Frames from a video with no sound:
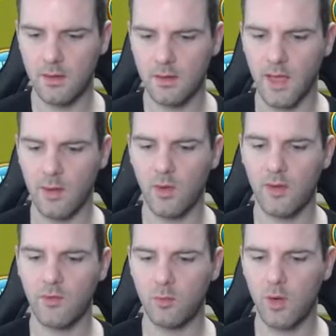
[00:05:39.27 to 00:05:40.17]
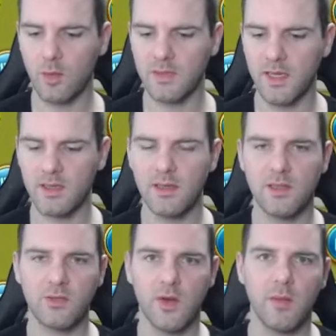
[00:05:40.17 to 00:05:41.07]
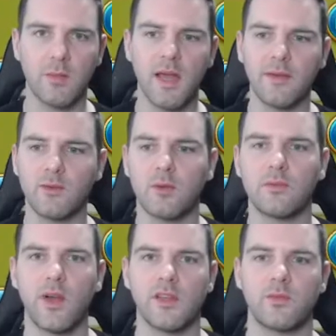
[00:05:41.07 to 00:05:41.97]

Yeah, we'll have no problems getting these 3, but I'm going to have to refresh